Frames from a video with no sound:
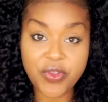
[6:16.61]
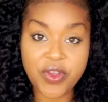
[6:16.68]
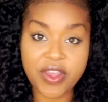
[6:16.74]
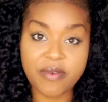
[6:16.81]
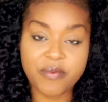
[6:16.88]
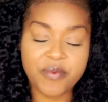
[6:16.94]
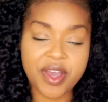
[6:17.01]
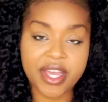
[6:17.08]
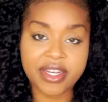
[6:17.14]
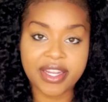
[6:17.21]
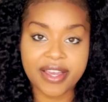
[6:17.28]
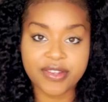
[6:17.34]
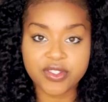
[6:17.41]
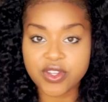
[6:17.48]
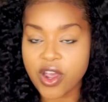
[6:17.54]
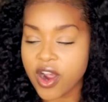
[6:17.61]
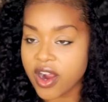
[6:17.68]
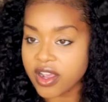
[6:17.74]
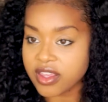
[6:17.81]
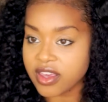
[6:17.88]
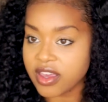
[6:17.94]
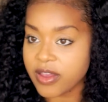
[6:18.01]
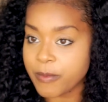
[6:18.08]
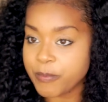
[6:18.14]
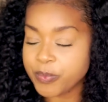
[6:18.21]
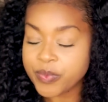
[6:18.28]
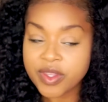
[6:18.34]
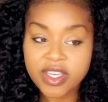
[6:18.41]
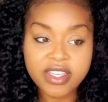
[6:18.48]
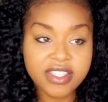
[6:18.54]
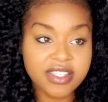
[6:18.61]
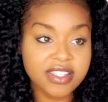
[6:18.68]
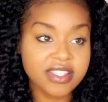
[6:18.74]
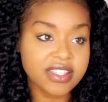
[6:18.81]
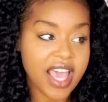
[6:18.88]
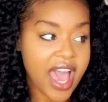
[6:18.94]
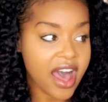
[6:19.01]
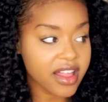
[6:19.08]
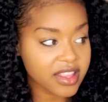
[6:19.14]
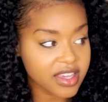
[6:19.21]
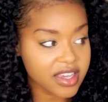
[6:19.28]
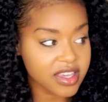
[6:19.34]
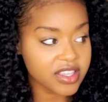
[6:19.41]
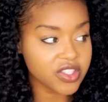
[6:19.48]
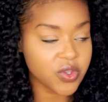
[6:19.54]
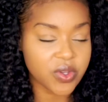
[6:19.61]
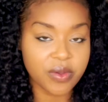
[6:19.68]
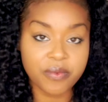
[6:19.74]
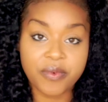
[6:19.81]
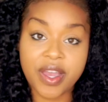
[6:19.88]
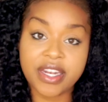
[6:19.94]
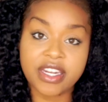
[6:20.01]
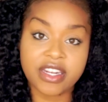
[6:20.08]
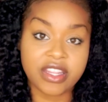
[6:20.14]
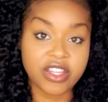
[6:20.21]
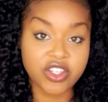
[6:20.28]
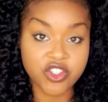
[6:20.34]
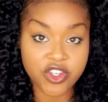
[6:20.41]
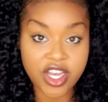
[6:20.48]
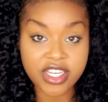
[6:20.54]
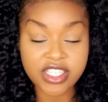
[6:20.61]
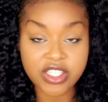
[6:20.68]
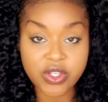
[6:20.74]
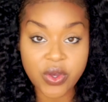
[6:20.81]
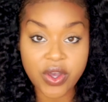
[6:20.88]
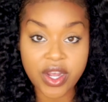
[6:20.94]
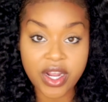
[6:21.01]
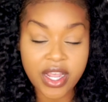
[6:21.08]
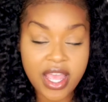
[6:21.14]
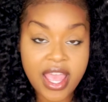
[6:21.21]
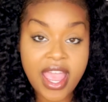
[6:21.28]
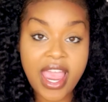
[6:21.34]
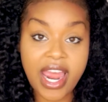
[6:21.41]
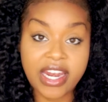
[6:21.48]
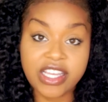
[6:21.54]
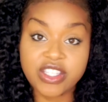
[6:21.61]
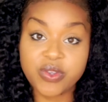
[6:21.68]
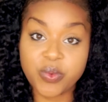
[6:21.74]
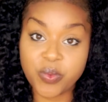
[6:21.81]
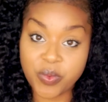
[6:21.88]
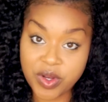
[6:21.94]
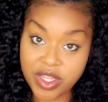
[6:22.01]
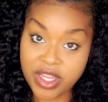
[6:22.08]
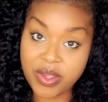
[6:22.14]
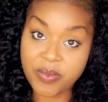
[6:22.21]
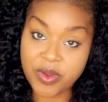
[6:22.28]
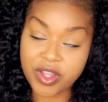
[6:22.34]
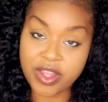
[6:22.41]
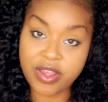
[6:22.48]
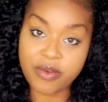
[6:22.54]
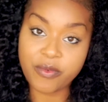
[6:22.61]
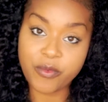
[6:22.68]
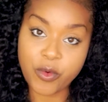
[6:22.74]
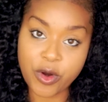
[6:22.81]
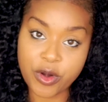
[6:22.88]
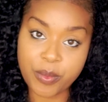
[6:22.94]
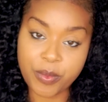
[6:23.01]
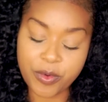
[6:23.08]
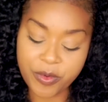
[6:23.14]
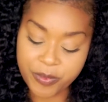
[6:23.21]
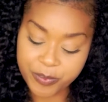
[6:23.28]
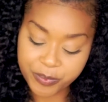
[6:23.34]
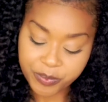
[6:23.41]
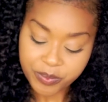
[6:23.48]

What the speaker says: you can find at Target, Sally's, you can find it in the drugstore, and it's really, really affordable.